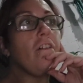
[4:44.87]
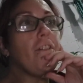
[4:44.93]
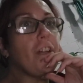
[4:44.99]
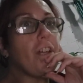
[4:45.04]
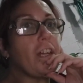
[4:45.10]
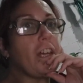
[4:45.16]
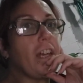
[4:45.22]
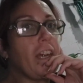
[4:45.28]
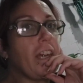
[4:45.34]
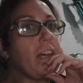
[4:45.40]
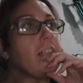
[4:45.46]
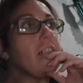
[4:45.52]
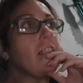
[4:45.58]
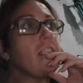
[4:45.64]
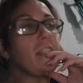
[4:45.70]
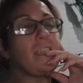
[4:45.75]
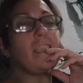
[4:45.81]
for a girl
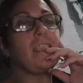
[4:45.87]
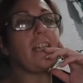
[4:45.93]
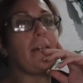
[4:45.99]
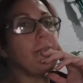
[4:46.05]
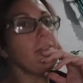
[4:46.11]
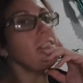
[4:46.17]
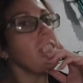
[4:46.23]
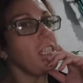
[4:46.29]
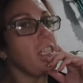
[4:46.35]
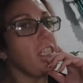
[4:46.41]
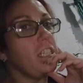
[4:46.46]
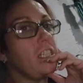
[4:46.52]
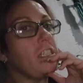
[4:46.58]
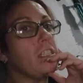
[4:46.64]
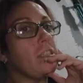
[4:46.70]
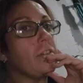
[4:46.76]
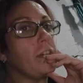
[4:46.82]
at 17
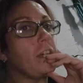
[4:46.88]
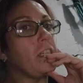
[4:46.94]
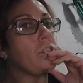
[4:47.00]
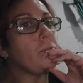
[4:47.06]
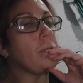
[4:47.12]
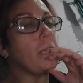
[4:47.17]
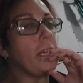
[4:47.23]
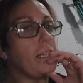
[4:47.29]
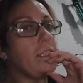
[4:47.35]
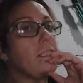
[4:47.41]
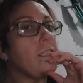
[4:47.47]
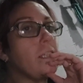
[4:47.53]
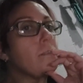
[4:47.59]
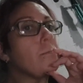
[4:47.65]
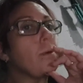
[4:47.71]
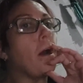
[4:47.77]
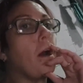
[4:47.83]
years of age playing
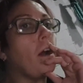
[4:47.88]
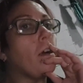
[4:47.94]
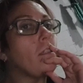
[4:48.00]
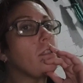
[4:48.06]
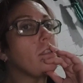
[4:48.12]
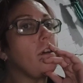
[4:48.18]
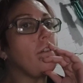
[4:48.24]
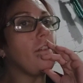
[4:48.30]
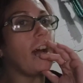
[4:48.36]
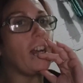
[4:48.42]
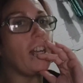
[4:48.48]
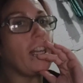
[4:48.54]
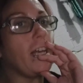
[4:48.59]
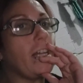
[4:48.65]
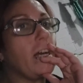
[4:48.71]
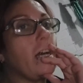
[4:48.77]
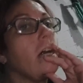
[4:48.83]
this part of
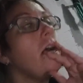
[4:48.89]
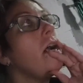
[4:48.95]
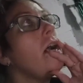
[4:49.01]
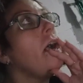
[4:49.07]
Ariella.